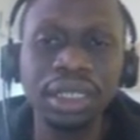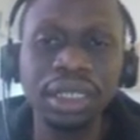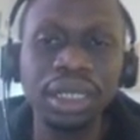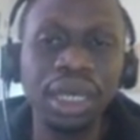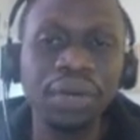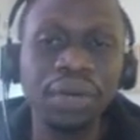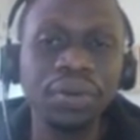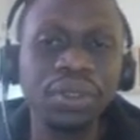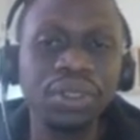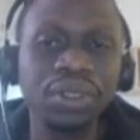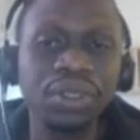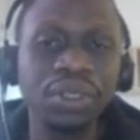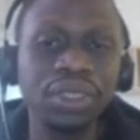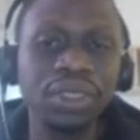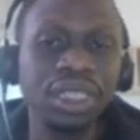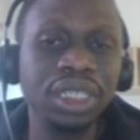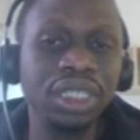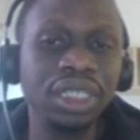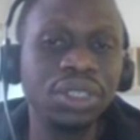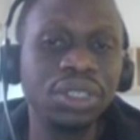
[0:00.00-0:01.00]

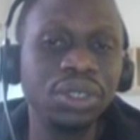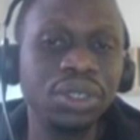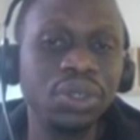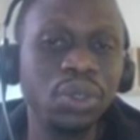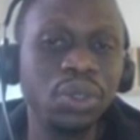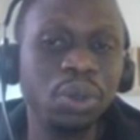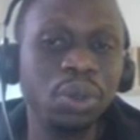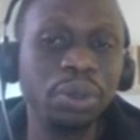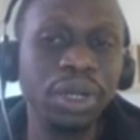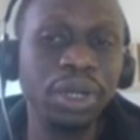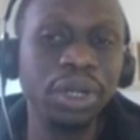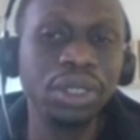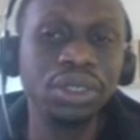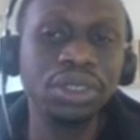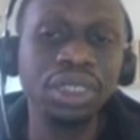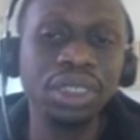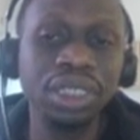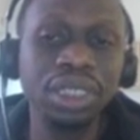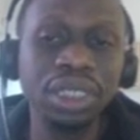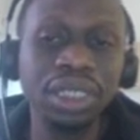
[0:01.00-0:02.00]

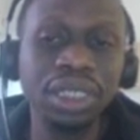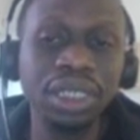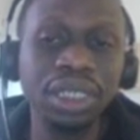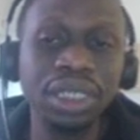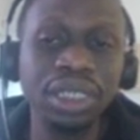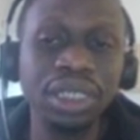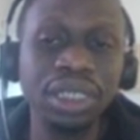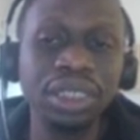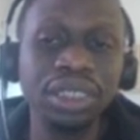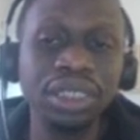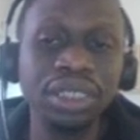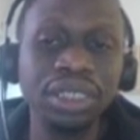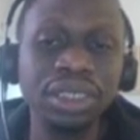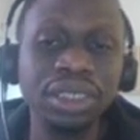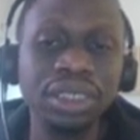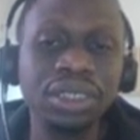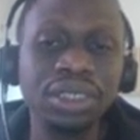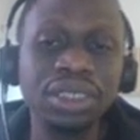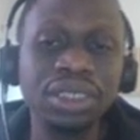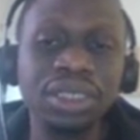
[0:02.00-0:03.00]
error.init.globals, it
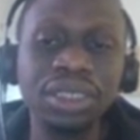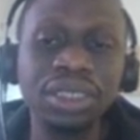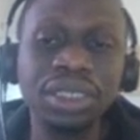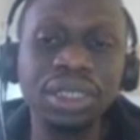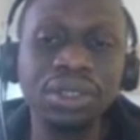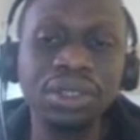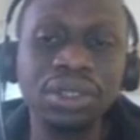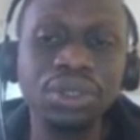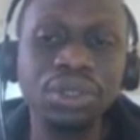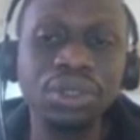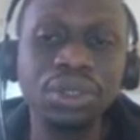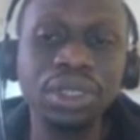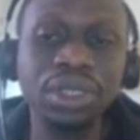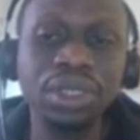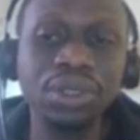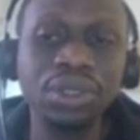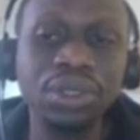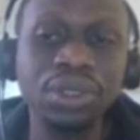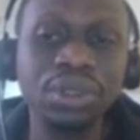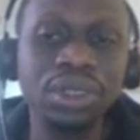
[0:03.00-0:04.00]
just tells you
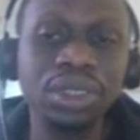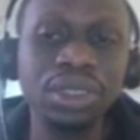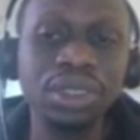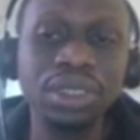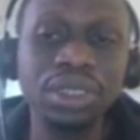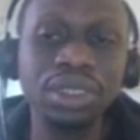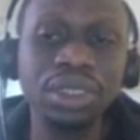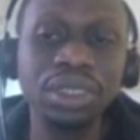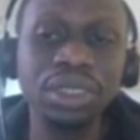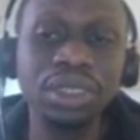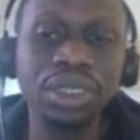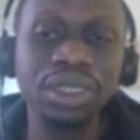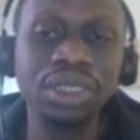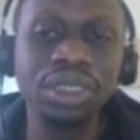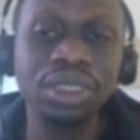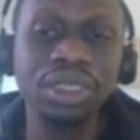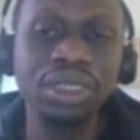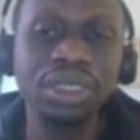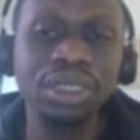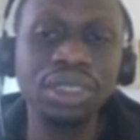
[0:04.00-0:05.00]
that look,
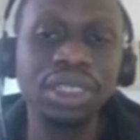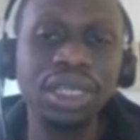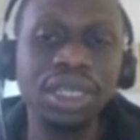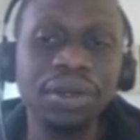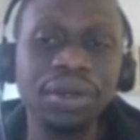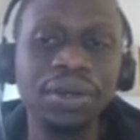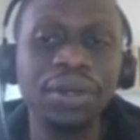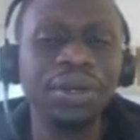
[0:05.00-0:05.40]
this is the error.